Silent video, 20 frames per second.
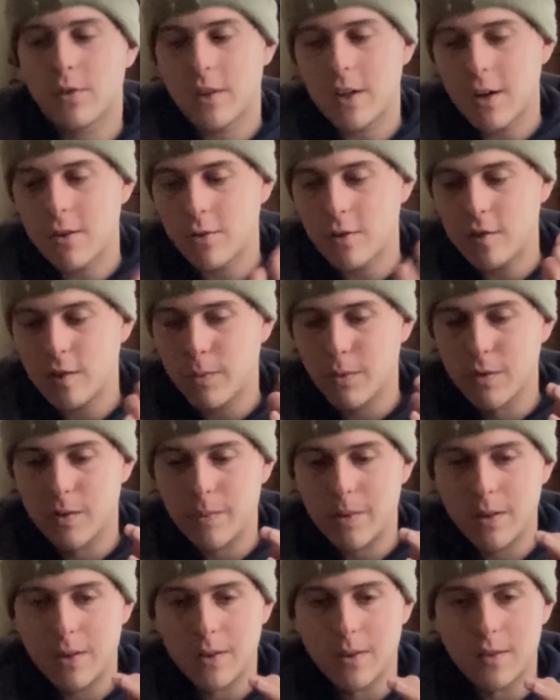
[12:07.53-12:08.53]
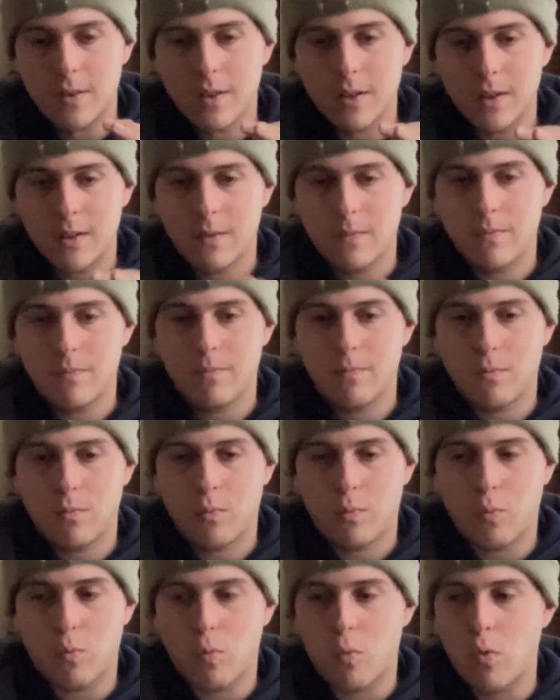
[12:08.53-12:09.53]
character is supposed to be this like
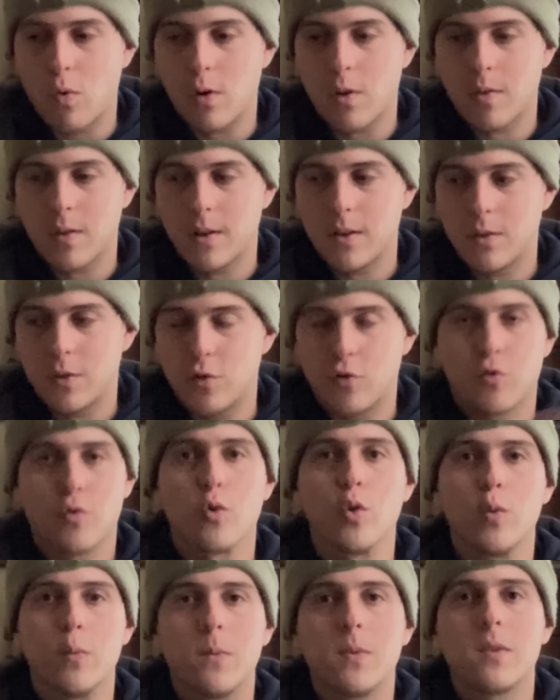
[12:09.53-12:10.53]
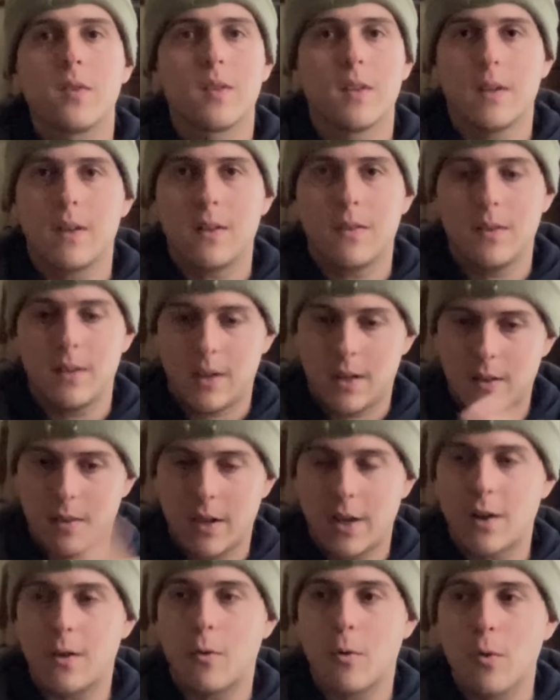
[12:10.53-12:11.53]
one of like the troops in
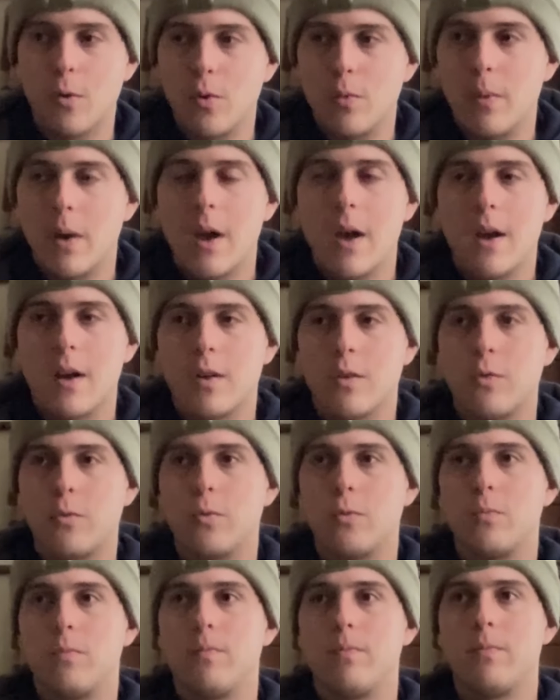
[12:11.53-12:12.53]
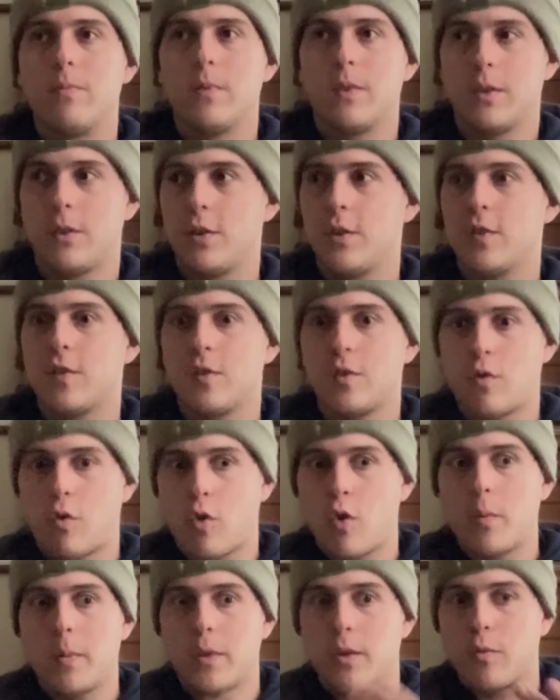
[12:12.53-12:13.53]
that group who does
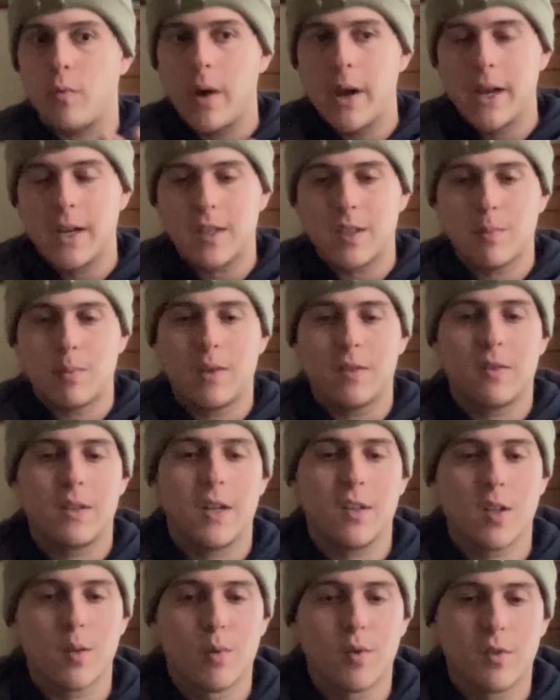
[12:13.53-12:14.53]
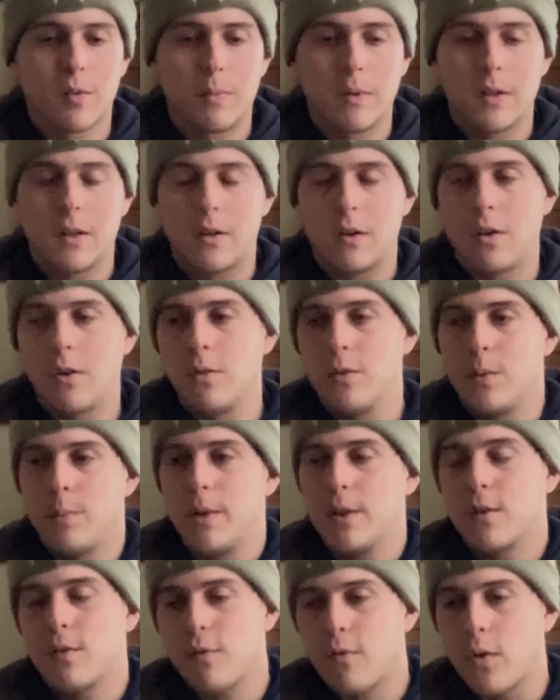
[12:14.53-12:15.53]
grow up in the ranks, but he's not supposed to be like, oh, the
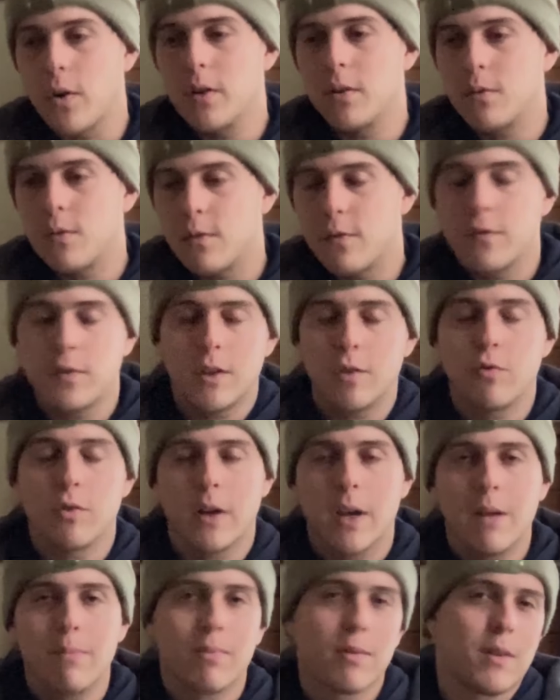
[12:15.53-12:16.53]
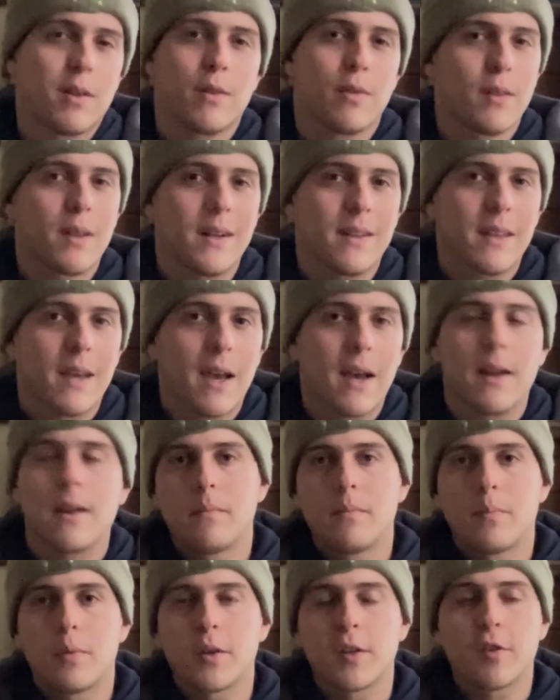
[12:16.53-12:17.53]
best friend of Frederick Hampton, nothing like that.
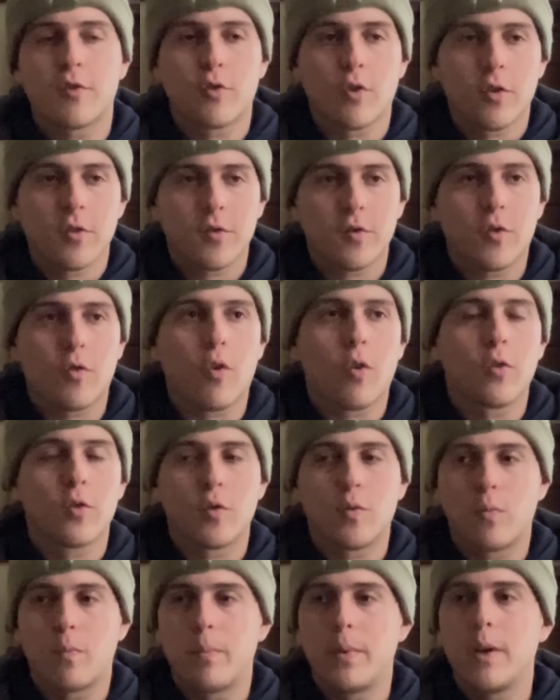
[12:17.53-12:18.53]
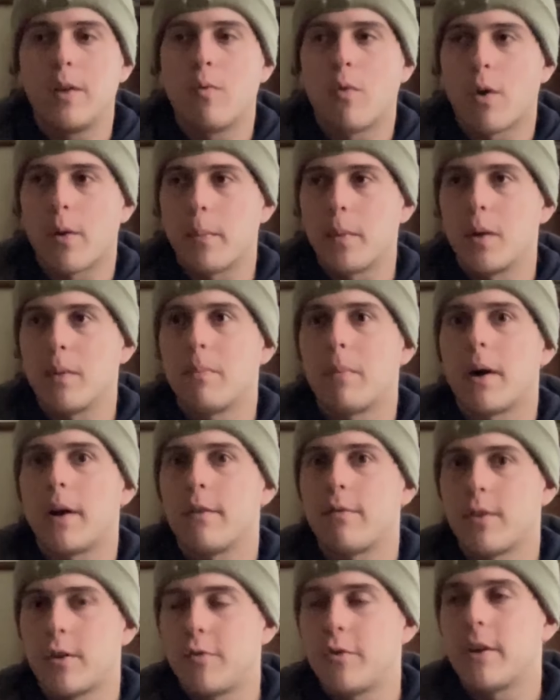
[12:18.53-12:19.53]
But he does grow to be warmed up by
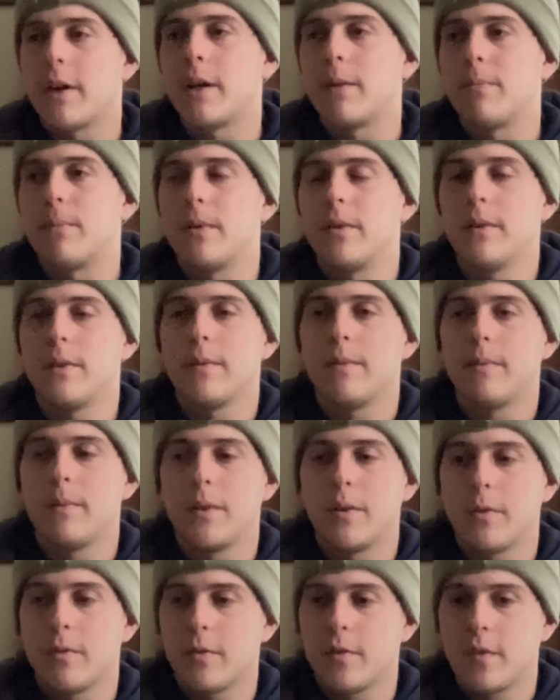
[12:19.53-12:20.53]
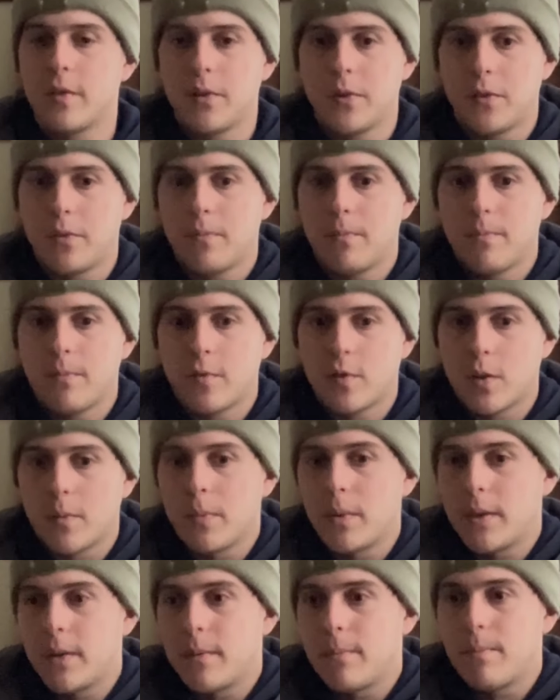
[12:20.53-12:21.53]
Frederick Hampton, and you know, it's
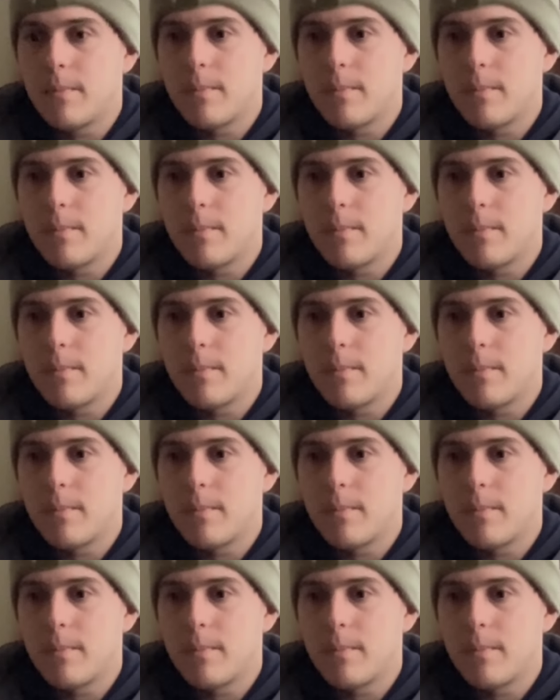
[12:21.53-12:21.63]
somebody